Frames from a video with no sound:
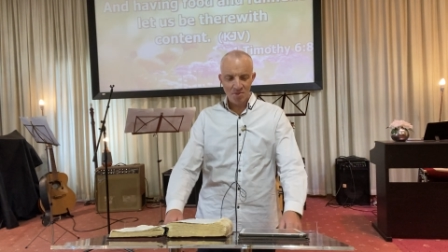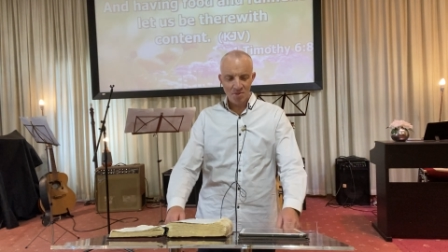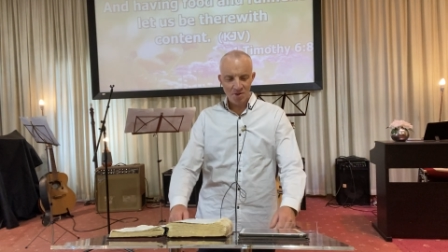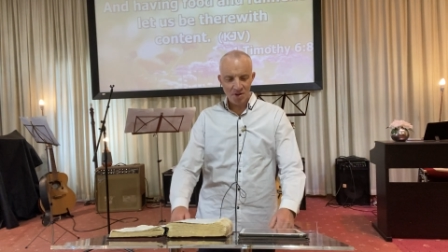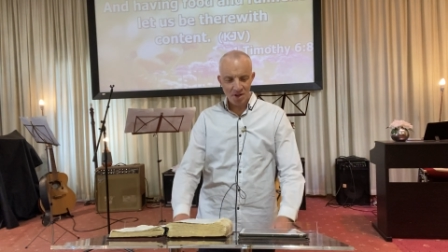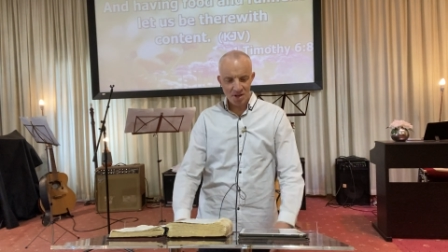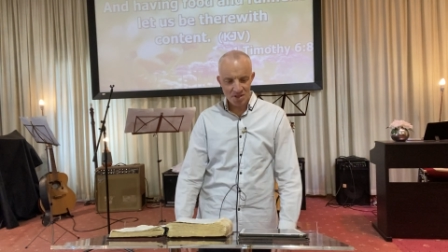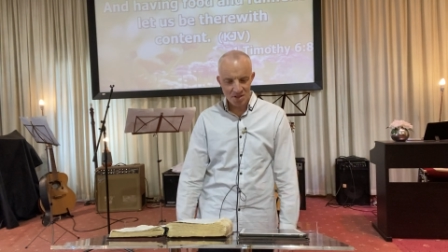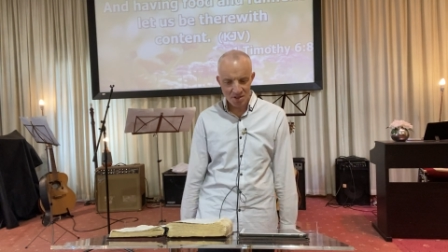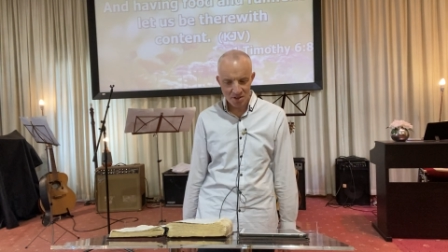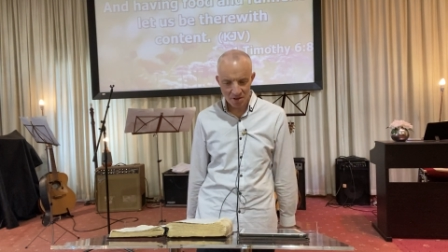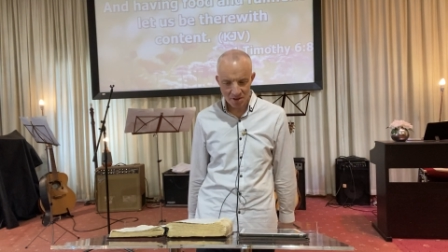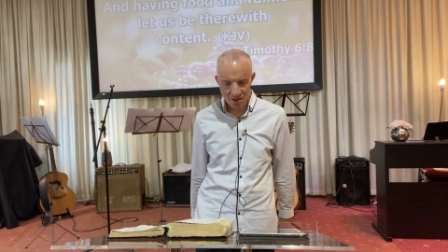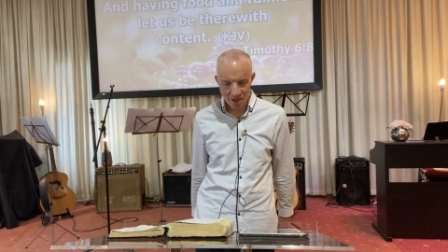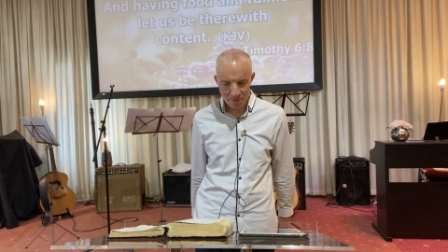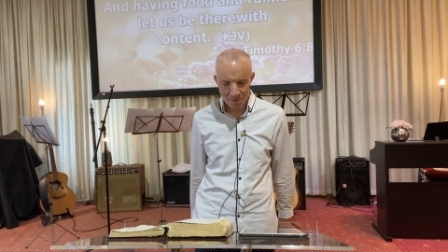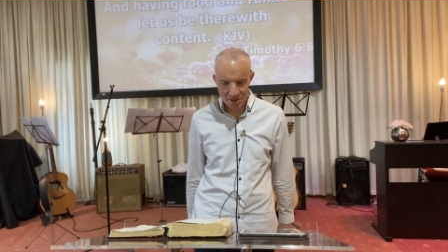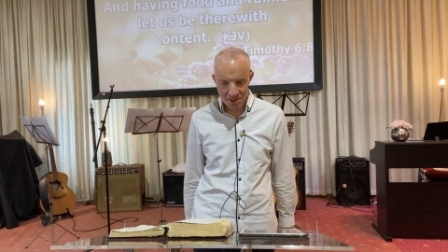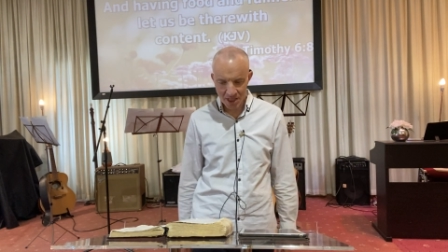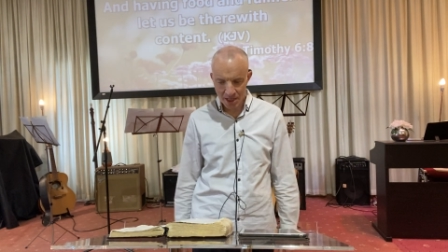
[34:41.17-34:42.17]
Praise God.
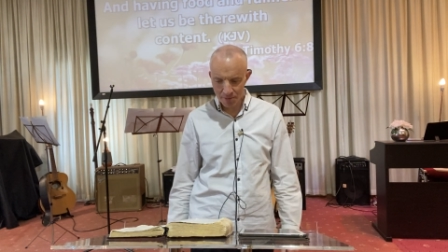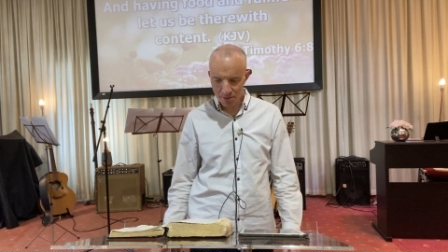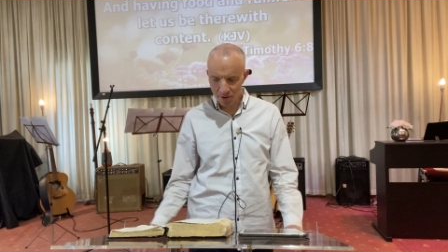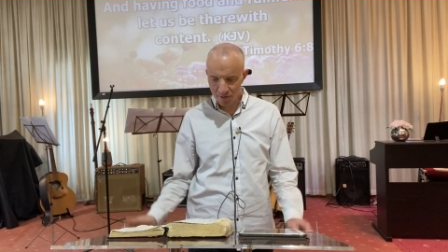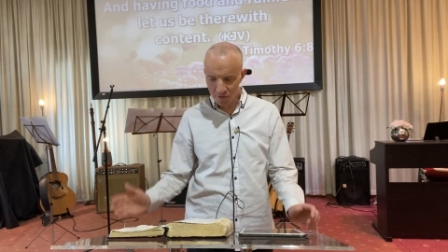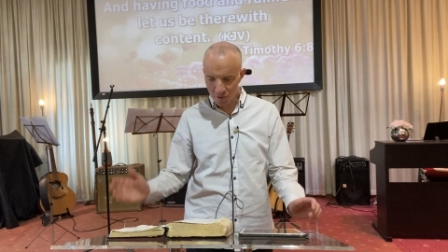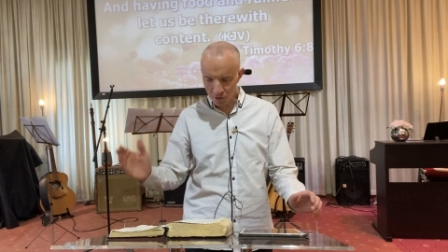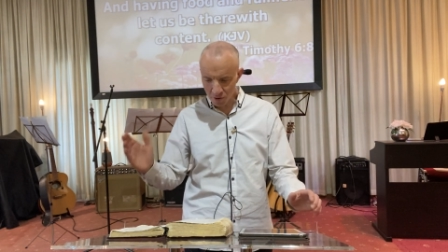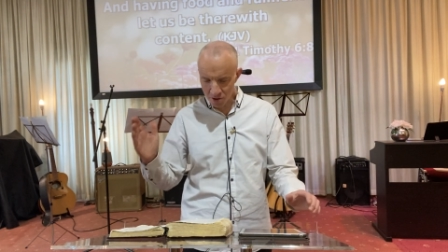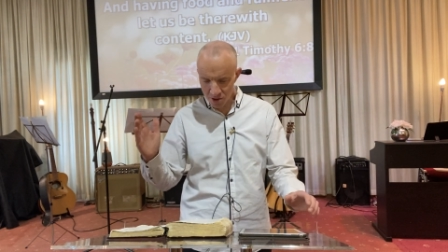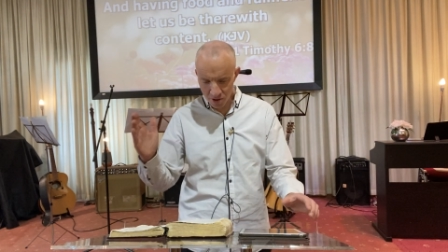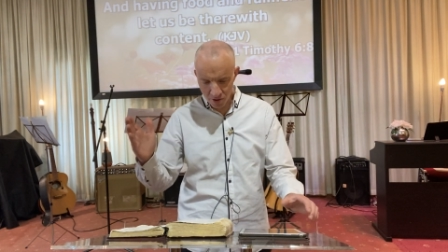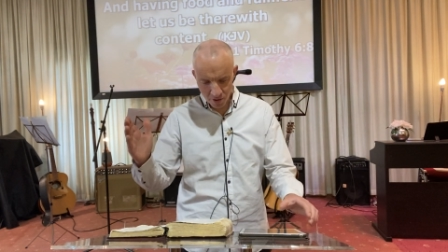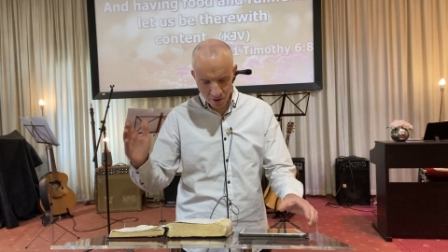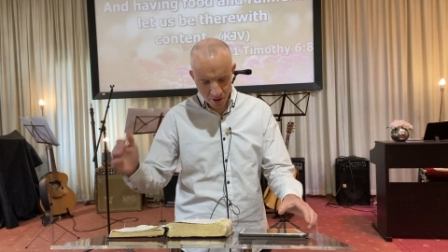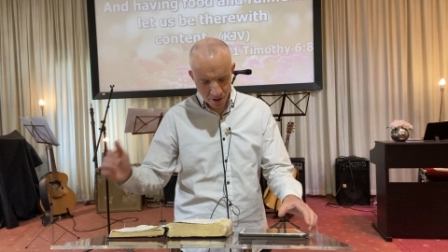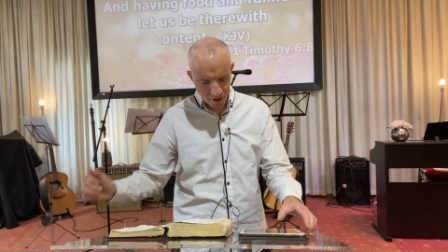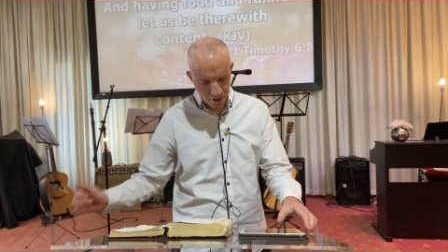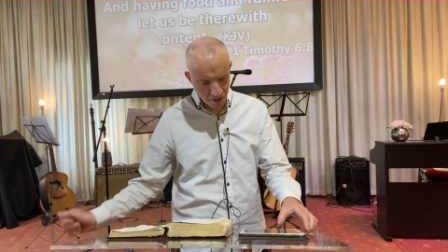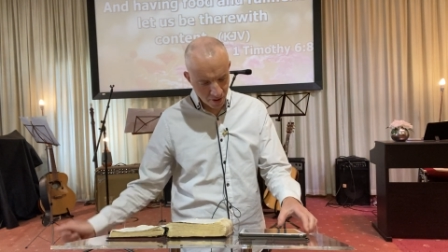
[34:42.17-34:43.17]
Help us keep our focus,
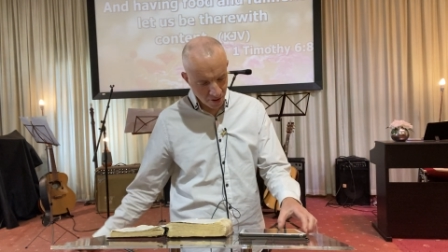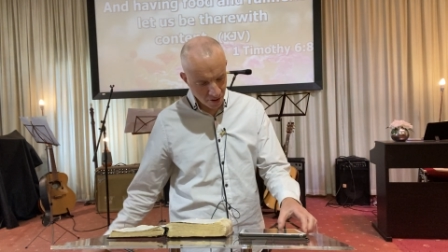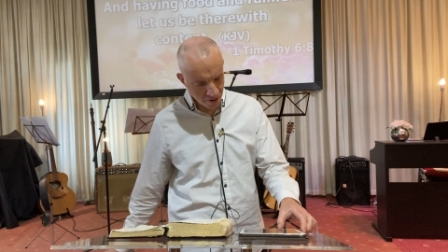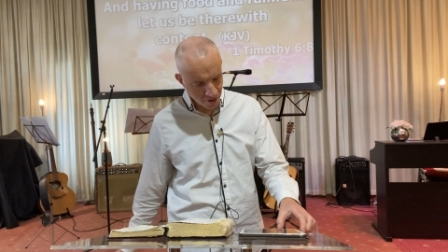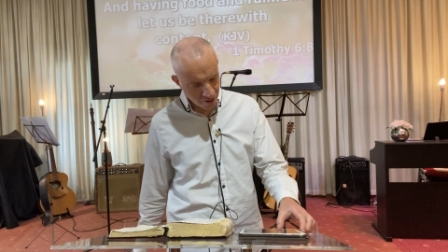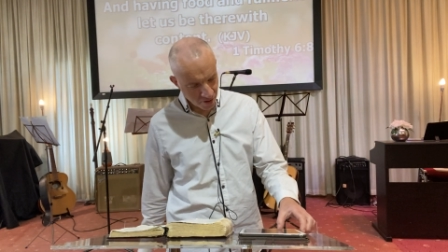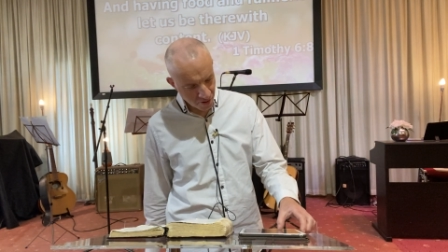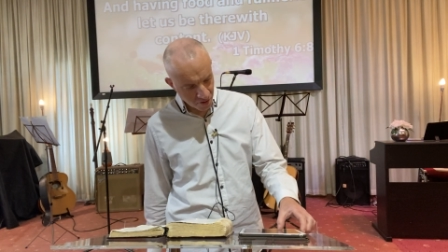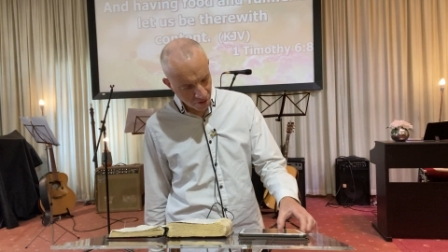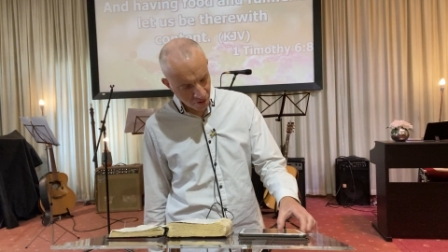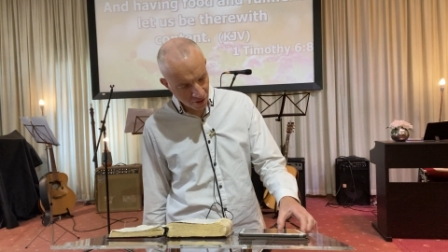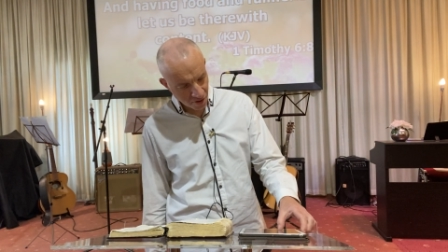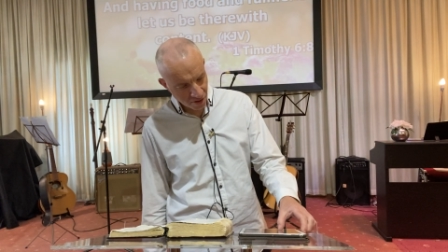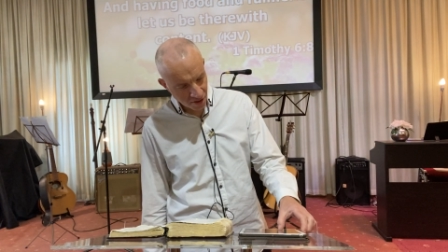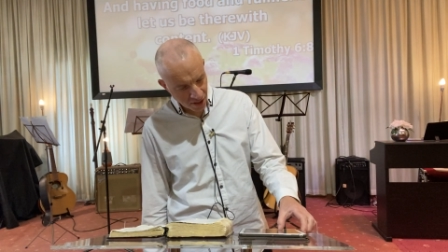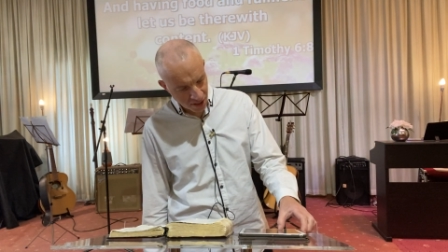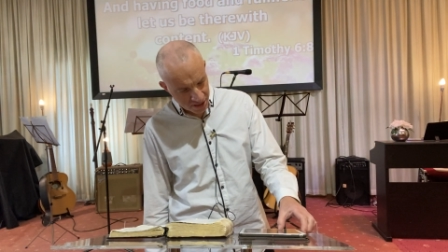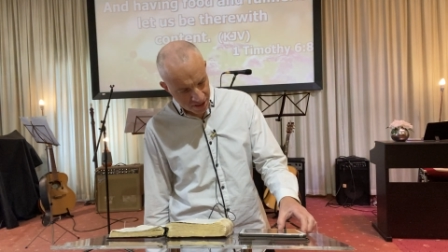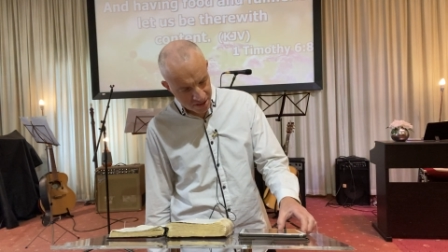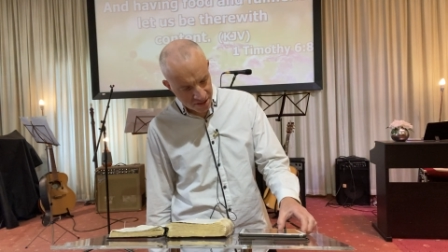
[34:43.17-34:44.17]
Lord, on
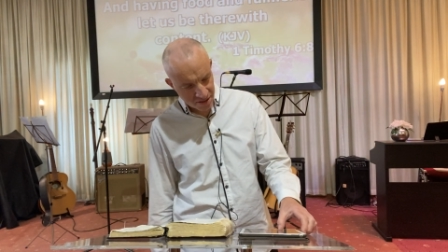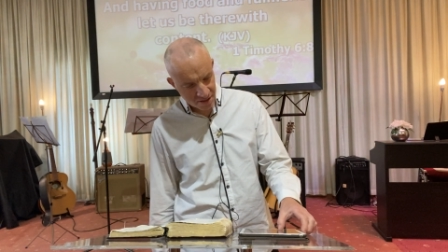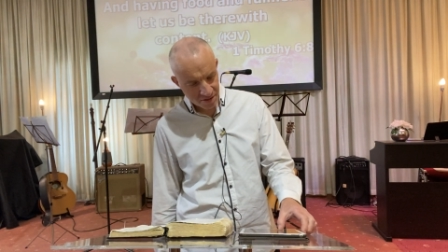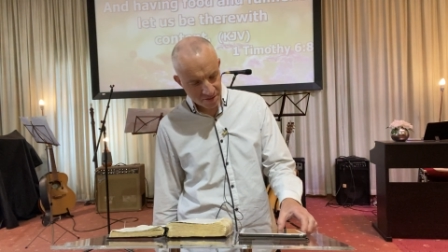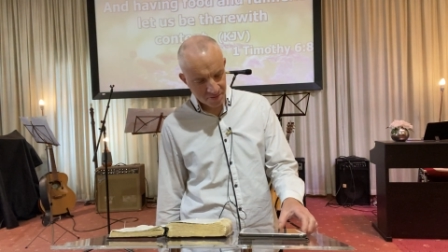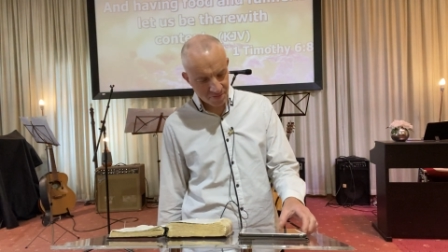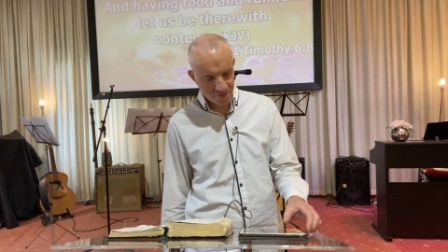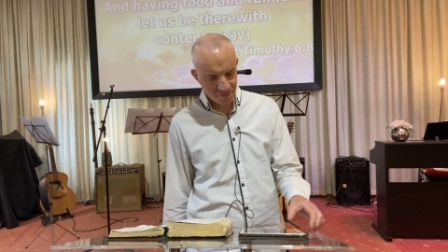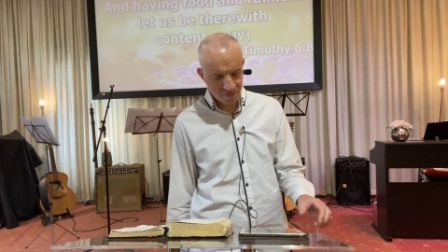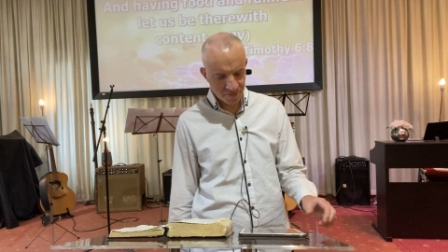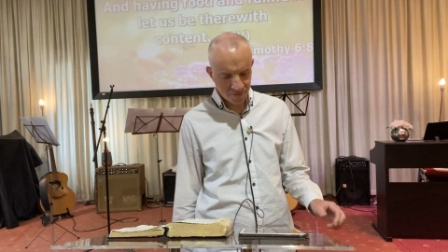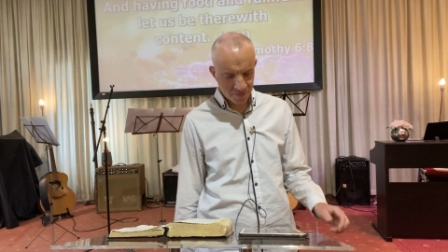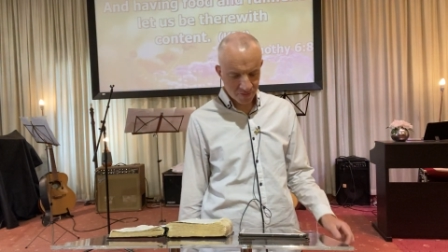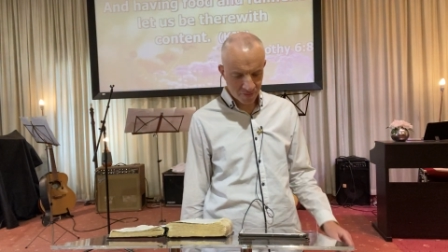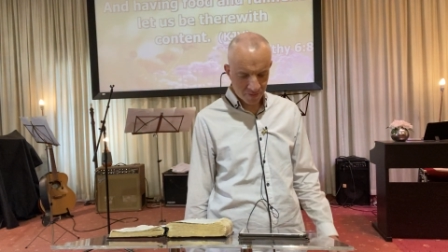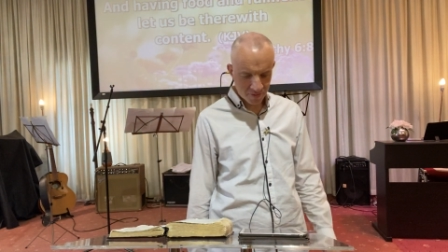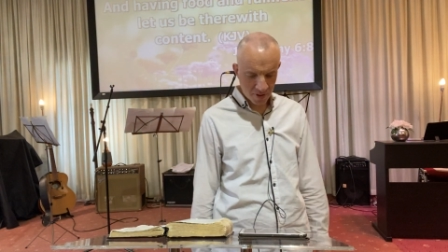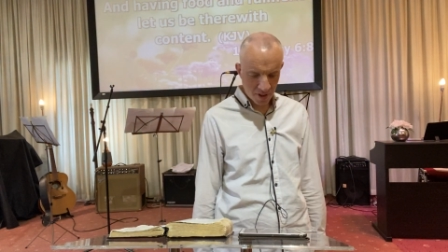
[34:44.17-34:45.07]
that, mm-hmm.